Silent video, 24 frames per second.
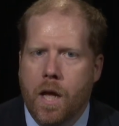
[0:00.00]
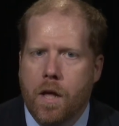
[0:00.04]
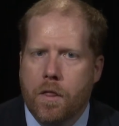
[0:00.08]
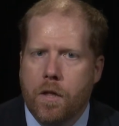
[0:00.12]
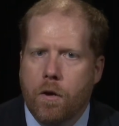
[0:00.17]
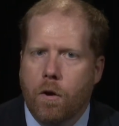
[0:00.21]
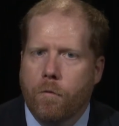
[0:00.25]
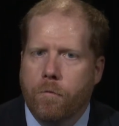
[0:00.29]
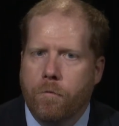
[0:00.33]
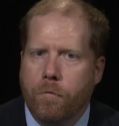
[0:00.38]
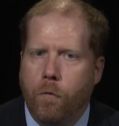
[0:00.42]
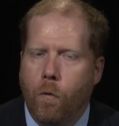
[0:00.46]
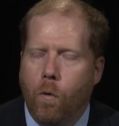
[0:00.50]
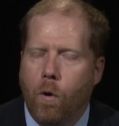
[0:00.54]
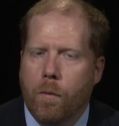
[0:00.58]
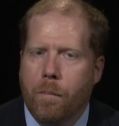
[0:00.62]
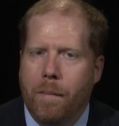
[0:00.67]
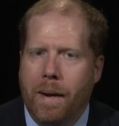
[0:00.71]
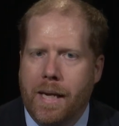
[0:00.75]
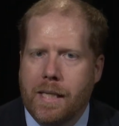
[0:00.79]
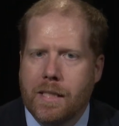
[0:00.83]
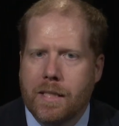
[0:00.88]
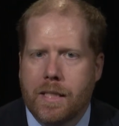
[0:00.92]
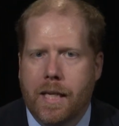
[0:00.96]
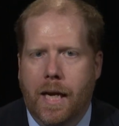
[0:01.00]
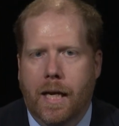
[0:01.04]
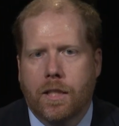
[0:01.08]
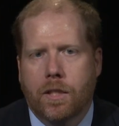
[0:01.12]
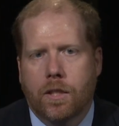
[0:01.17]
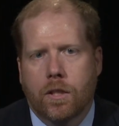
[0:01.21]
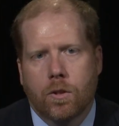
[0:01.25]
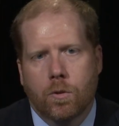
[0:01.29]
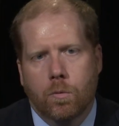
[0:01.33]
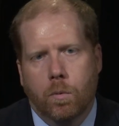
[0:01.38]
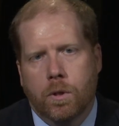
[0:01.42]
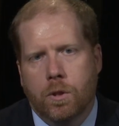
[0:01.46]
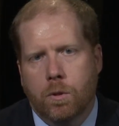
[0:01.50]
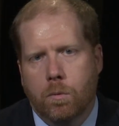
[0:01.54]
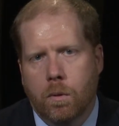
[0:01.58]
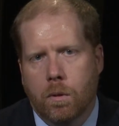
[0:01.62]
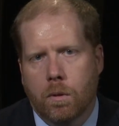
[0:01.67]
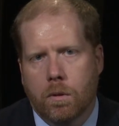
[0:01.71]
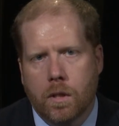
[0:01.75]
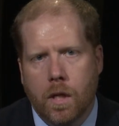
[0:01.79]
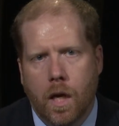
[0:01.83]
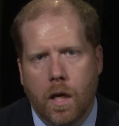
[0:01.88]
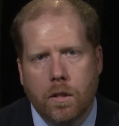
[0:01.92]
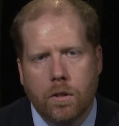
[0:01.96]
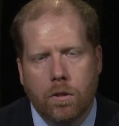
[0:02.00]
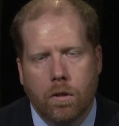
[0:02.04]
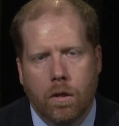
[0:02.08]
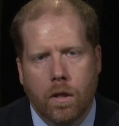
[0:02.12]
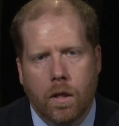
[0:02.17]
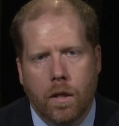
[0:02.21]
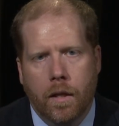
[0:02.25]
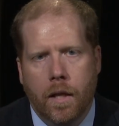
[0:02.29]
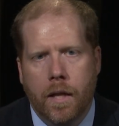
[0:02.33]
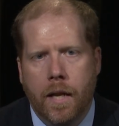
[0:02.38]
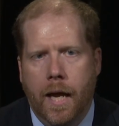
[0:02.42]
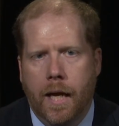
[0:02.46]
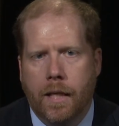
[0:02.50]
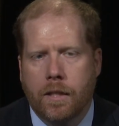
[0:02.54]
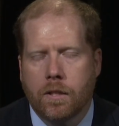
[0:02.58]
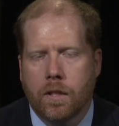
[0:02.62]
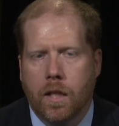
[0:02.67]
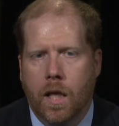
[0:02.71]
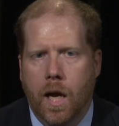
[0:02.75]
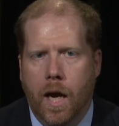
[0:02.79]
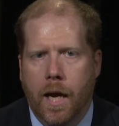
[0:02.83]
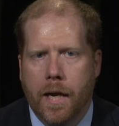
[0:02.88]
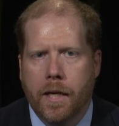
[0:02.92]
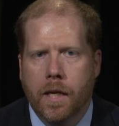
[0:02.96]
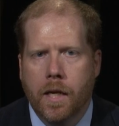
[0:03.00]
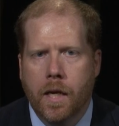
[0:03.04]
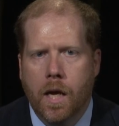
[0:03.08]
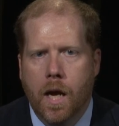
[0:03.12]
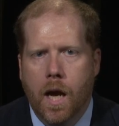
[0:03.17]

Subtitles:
there are four main sections, which we'll touch on the next slide,